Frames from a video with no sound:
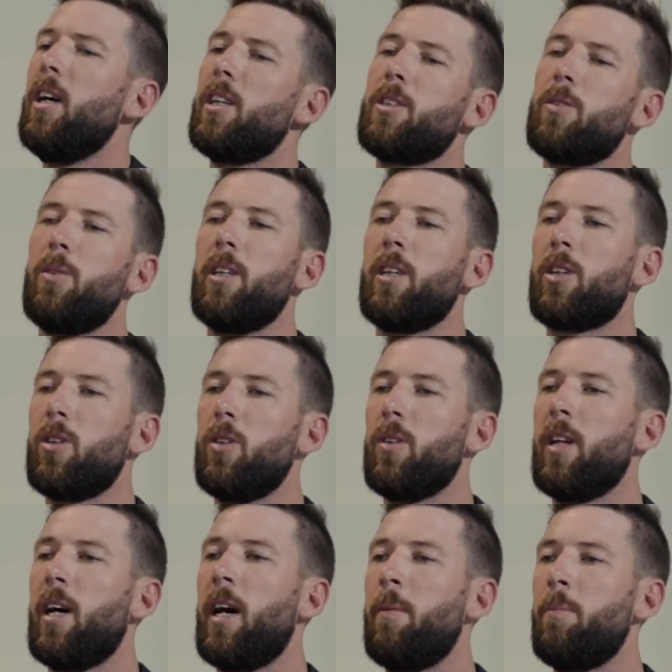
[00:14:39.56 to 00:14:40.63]
It's really
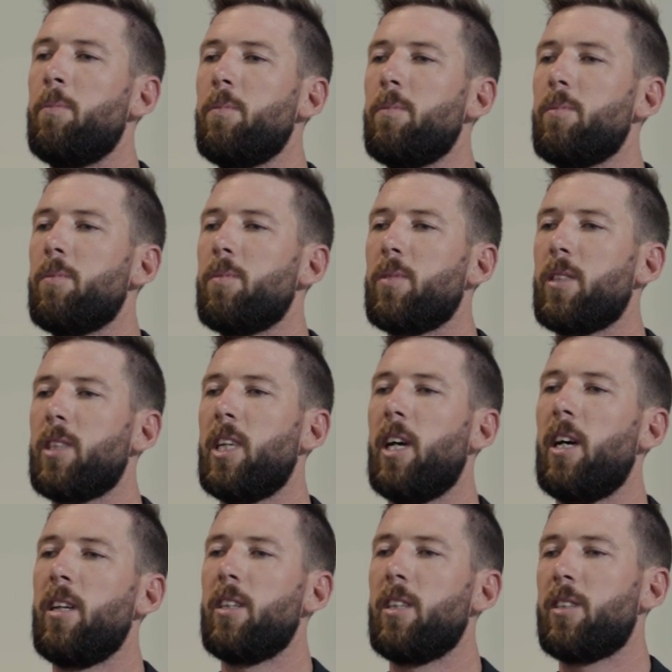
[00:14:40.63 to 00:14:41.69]
cool.
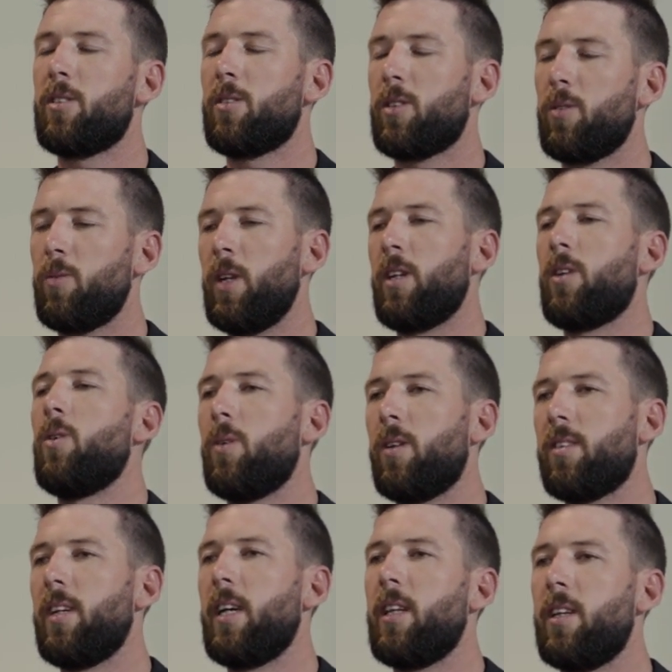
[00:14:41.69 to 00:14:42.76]
It's really cool to
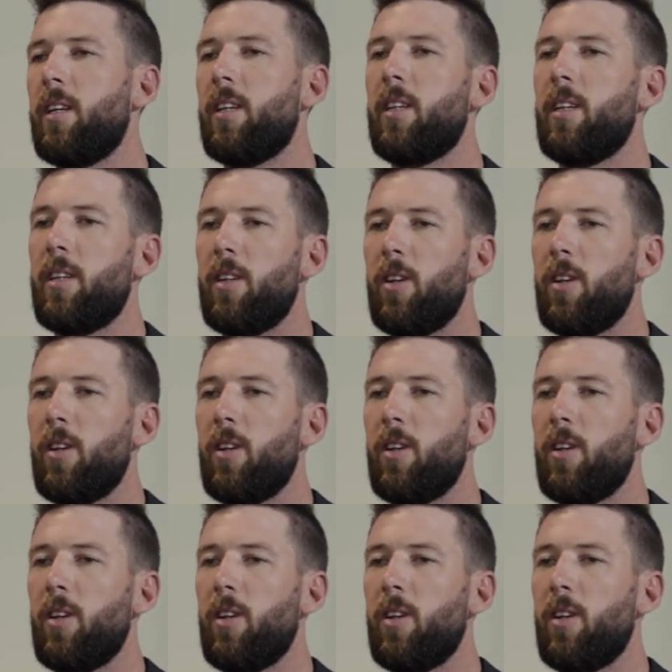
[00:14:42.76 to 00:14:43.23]
see that